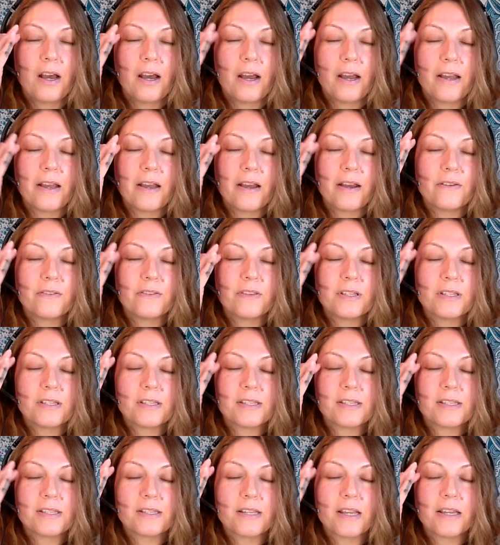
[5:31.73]
I have this
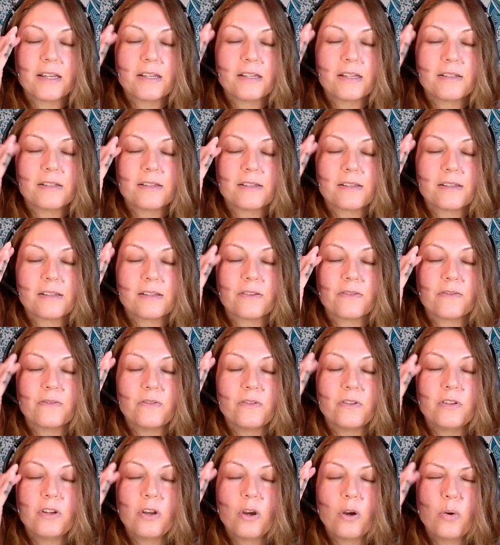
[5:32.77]
sense of
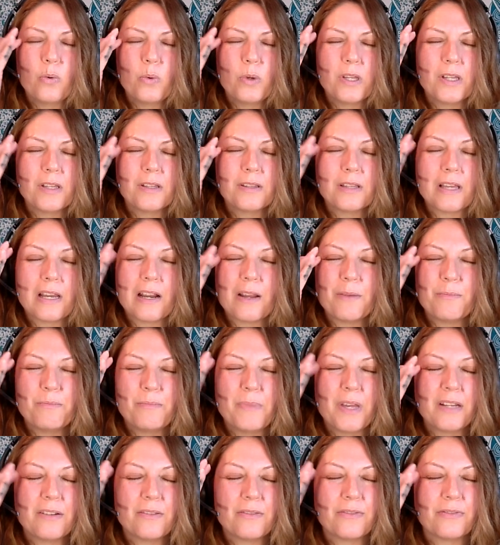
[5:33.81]
knowing that I'm
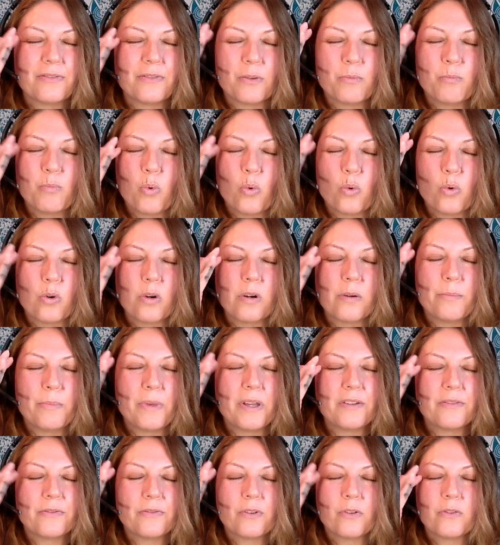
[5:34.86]
meant for more,
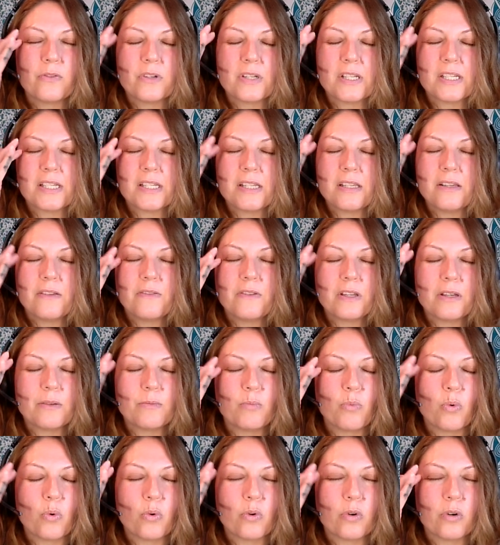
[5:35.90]
meant for
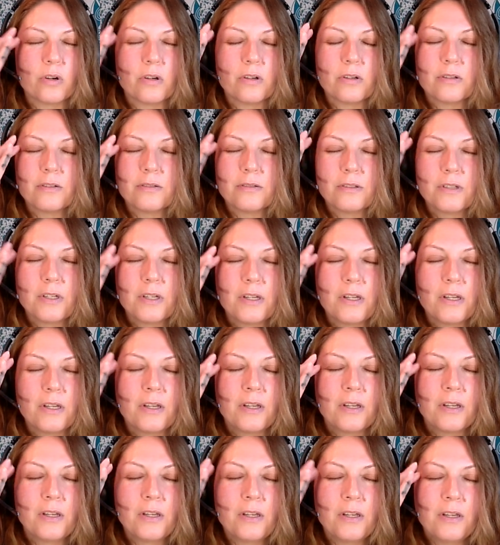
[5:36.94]
receiving more,
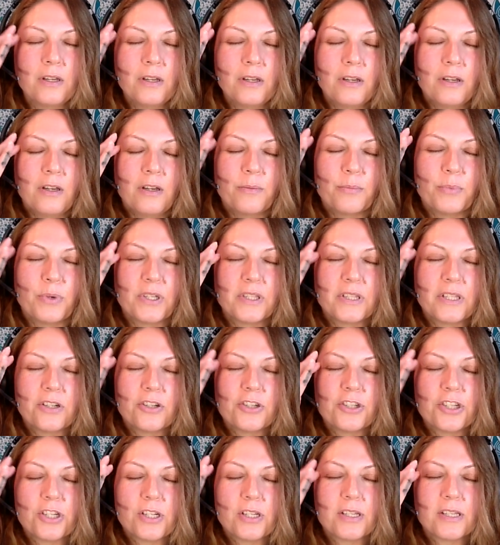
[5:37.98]
but
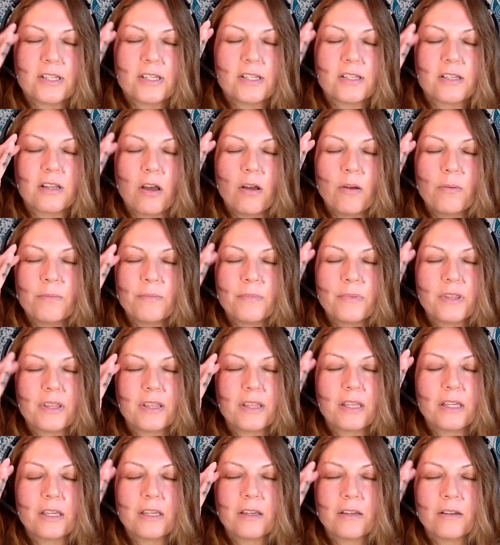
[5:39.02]
there's just
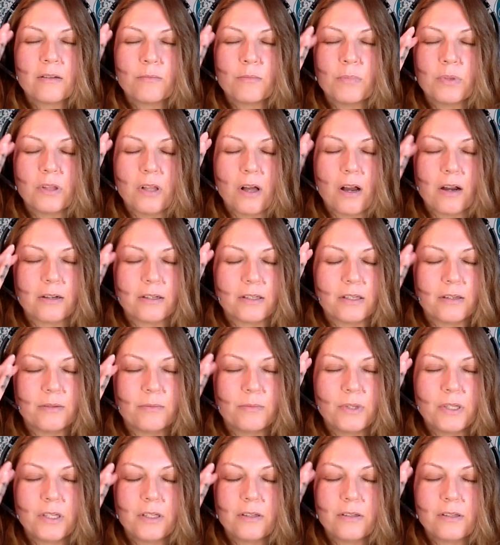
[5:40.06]
something blocking
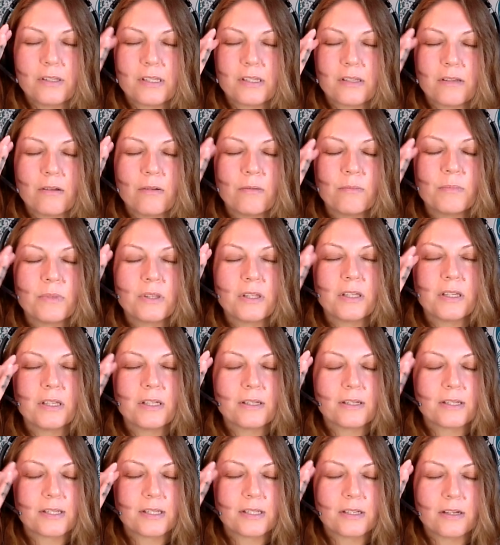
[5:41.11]
me,
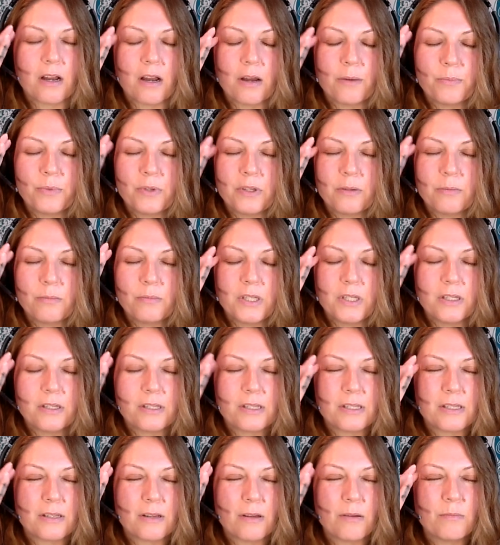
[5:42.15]
something stopping me,
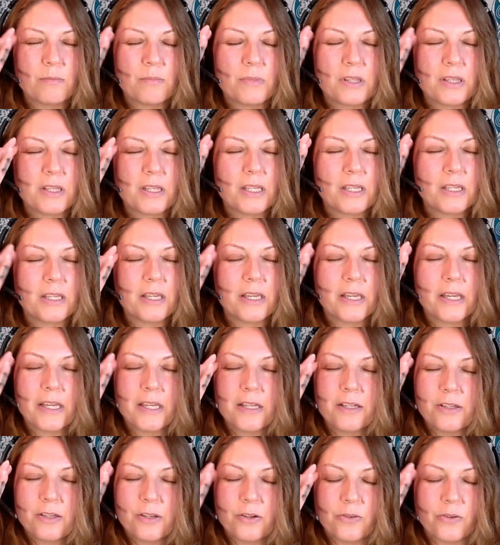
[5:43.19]
something
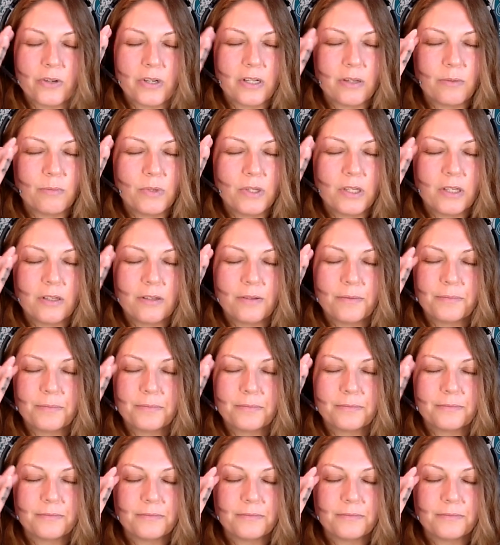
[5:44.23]
hindering me